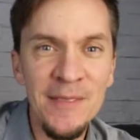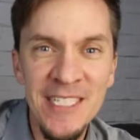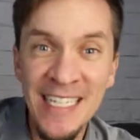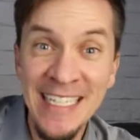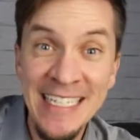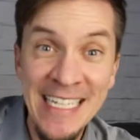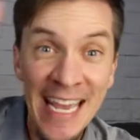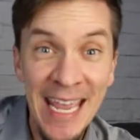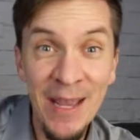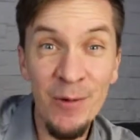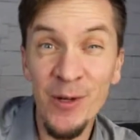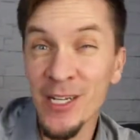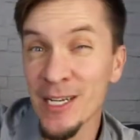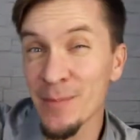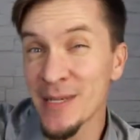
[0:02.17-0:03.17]
Today
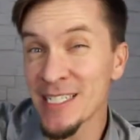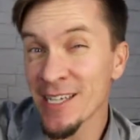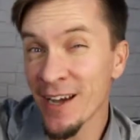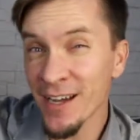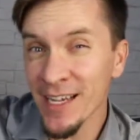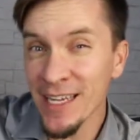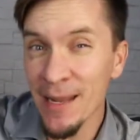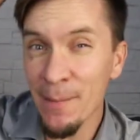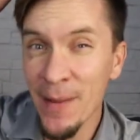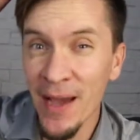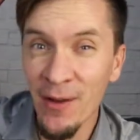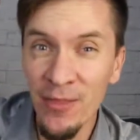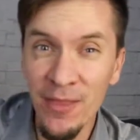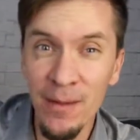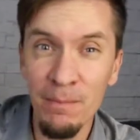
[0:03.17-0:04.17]
we're going to be talking
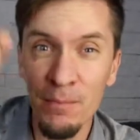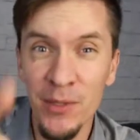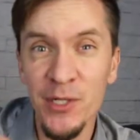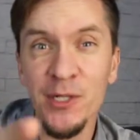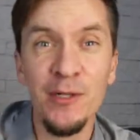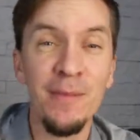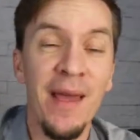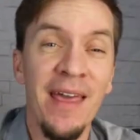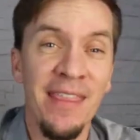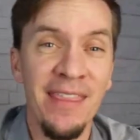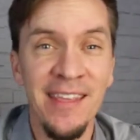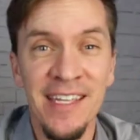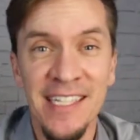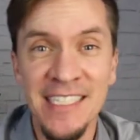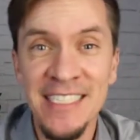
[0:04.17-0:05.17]
about the Burr
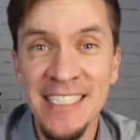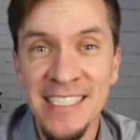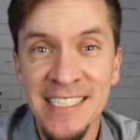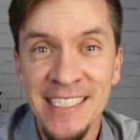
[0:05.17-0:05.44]
method.